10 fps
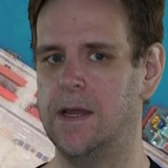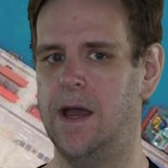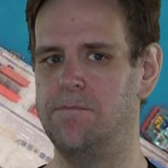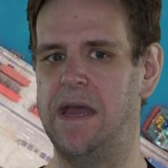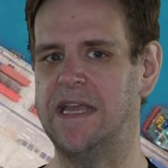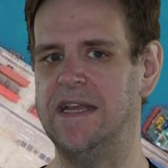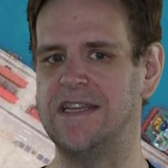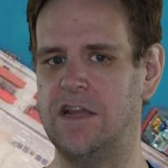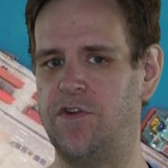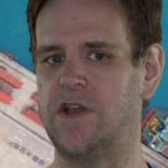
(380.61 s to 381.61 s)
and make it
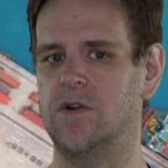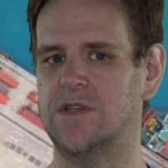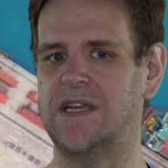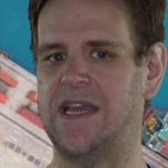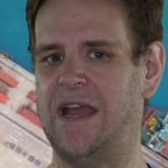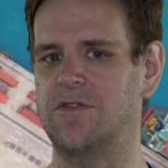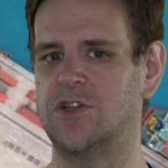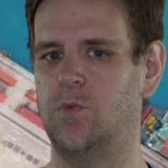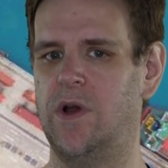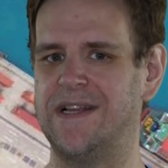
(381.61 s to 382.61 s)
difficult to
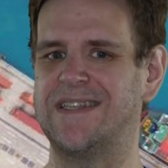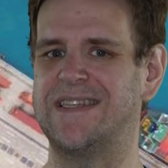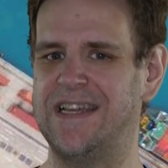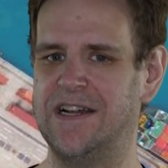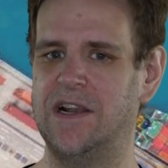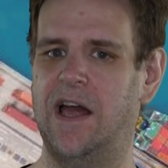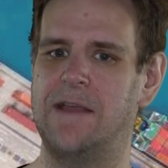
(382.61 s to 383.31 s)
counter what is still